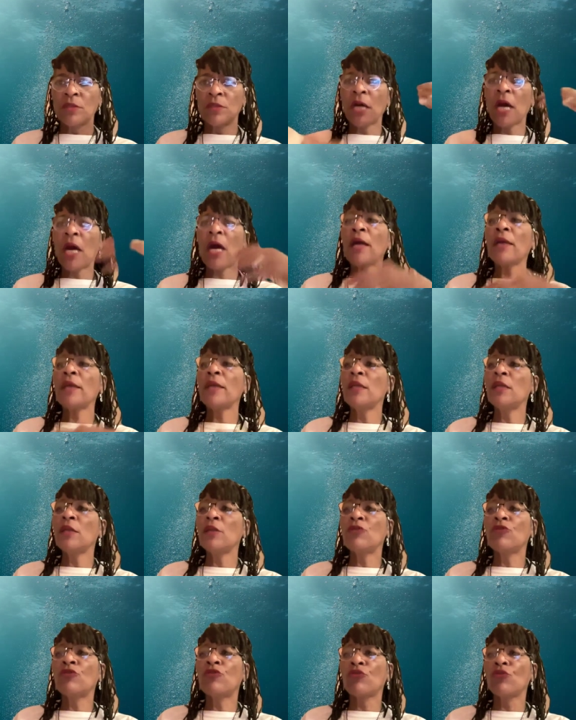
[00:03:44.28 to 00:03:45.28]

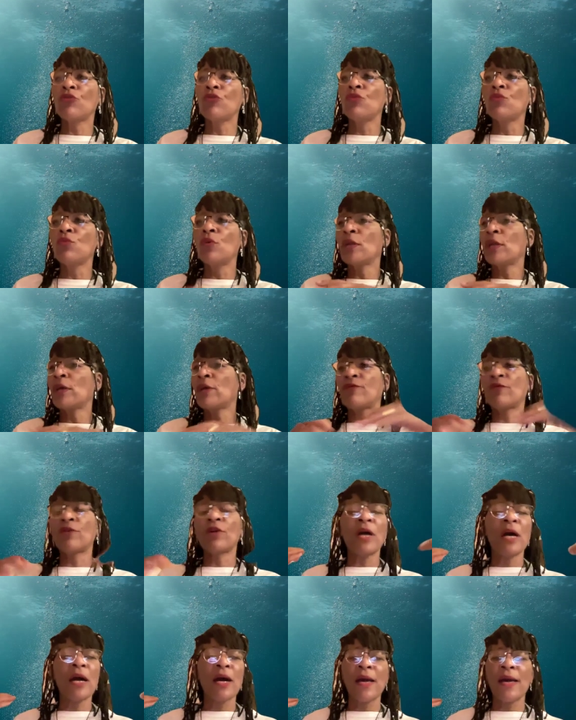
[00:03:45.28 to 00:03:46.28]
dying to
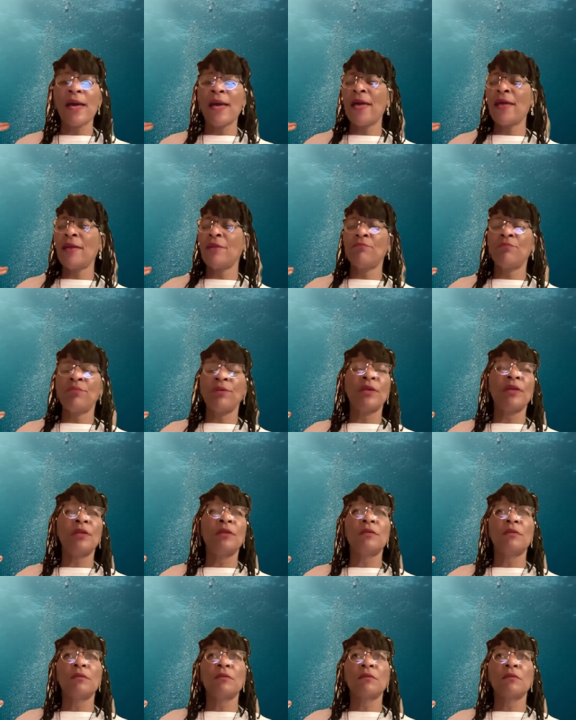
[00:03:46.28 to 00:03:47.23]
whatever I had been